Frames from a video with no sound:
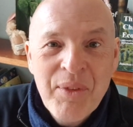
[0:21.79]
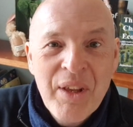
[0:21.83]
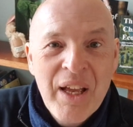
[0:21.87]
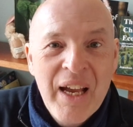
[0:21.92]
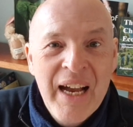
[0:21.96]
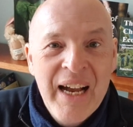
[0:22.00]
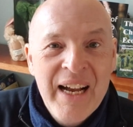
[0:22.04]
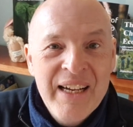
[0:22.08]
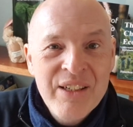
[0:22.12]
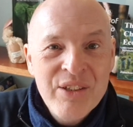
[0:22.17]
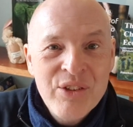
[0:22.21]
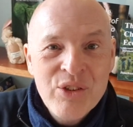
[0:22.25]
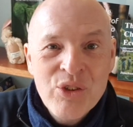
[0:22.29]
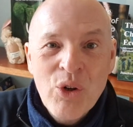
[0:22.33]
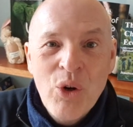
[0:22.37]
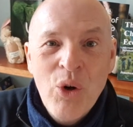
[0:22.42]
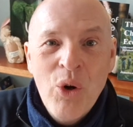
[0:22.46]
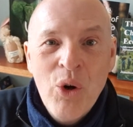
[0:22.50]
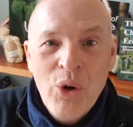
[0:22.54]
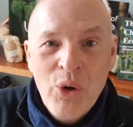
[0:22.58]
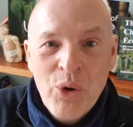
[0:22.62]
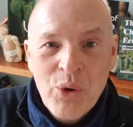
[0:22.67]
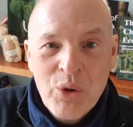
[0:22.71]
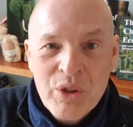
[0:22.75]
and
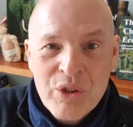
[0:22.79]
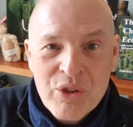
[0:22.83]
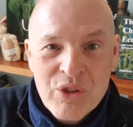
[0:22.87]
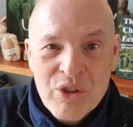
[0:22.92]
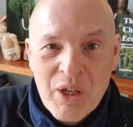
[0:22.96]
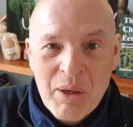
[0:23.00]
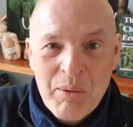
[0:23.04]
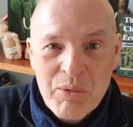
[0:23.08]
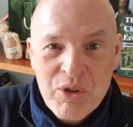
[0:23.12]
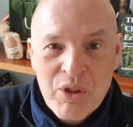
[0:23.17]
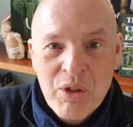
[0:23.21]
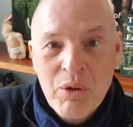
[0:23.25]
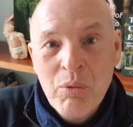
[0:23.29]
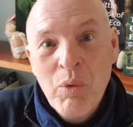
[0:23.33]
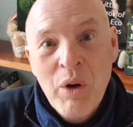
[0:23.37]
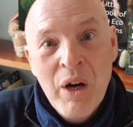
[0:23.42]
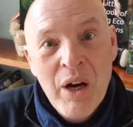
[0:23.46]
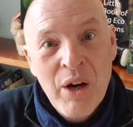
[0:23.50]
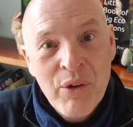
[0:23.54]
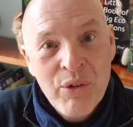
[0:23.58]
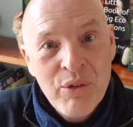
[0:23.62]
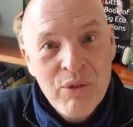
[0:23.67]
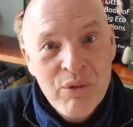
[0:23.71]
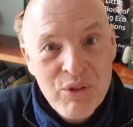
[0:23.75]
oil consumption.
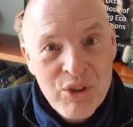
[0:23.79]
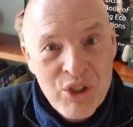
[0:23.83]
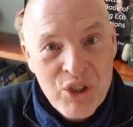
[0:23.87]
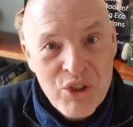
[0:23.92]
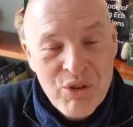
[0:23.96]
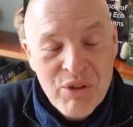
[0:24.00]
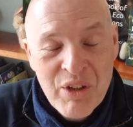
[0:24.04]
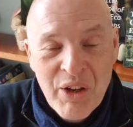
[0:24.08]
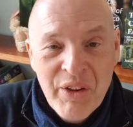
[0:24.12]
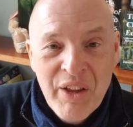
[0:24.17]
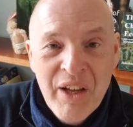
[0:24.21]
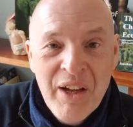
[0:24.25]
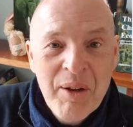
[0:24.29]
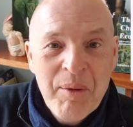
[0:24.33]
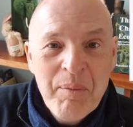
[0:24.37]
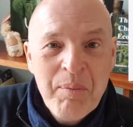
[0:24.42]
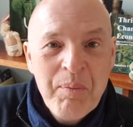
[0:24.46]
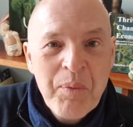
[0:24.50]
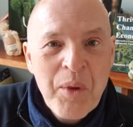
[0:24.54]
Well, did you know that?